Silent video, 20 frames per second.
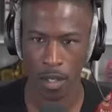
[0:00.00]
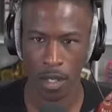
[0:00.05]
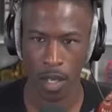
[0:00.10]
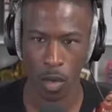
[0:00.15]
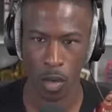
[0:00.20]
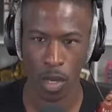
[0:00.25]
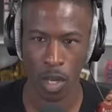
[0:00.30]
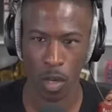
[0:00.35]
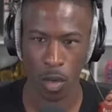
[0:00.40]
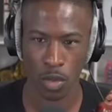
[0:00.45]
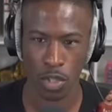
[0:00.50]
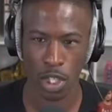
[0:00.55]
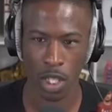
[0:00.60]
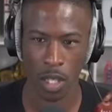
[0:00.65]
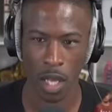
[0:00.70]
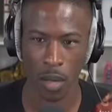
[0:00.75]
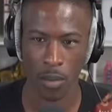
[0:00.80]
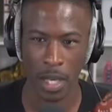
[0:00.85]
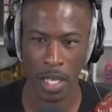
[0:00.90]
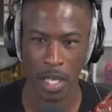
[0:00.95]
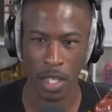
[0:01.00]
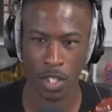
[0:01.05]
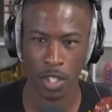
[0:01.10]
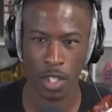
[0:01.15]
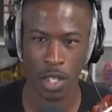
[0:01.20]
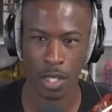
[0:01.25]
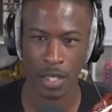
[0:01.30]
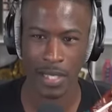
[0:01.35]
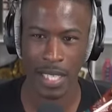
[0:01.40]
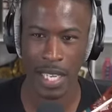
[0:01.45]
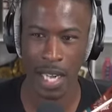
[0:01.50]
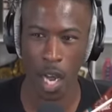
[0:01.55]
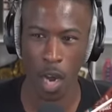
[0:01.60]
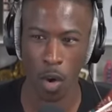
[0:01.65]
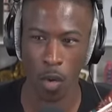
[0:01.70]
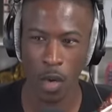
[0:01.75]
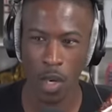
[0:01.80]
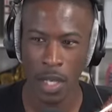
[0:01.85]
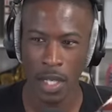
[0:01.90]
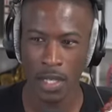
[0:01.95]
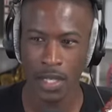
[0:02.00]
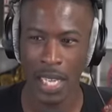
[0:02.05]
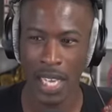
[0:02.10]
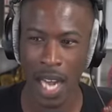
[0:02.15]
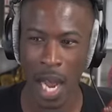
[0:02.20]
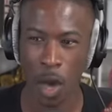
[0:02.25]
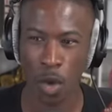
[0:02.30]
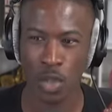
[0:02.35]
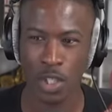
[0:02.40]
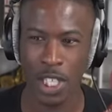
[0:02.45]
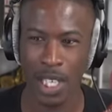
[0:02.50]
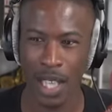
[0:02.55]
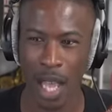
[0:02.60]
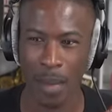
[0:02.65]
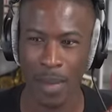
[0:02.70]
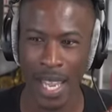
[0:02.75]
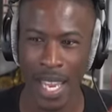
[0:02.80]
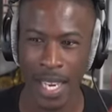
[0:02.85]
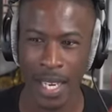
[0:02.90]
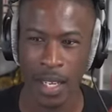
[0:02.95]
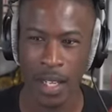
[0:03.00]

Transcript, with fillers: Yo, chill on me. Tito, chill on me.